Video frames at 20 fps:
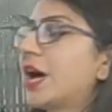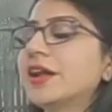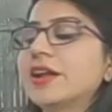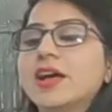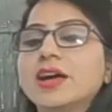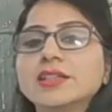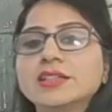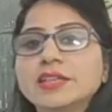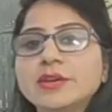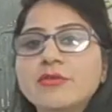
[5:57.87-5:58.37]

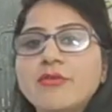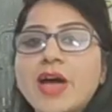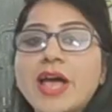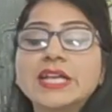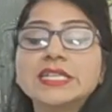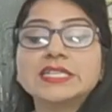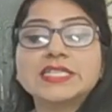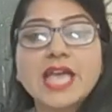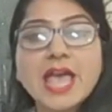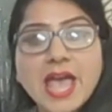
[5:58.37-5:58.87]
are
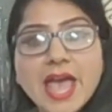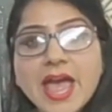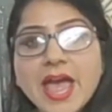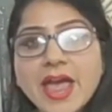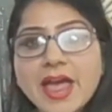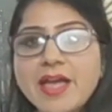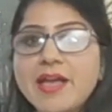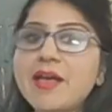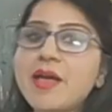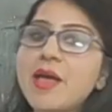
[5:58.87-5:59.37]
otherwise
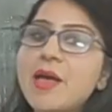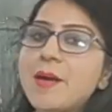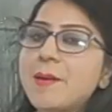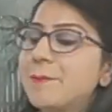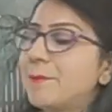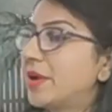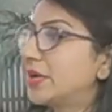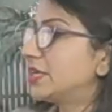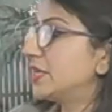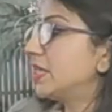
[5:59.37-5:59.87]
a,
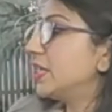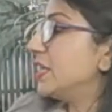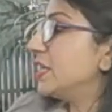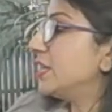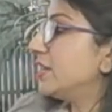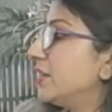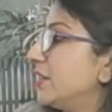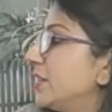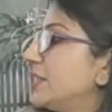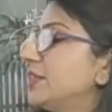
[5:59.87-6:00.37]
but
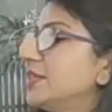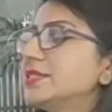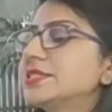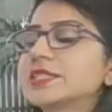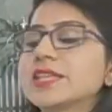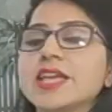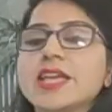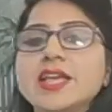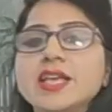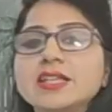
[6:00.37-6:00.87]
here in
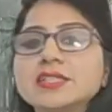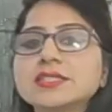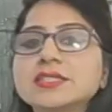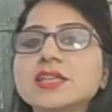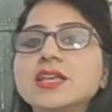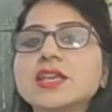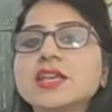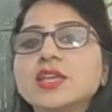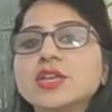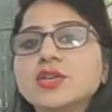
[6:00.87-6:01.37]
this
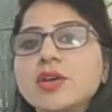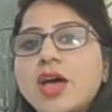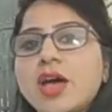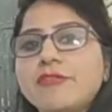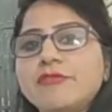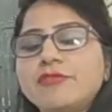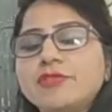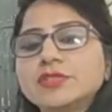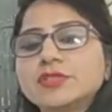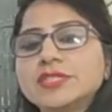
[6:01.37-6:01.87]
case, you
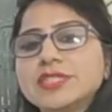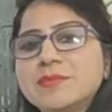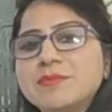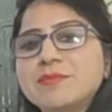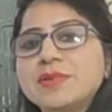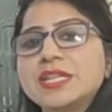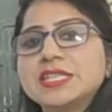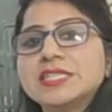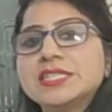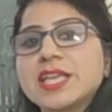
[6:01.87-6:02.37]
have to
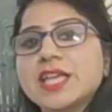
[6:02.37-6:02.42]
simply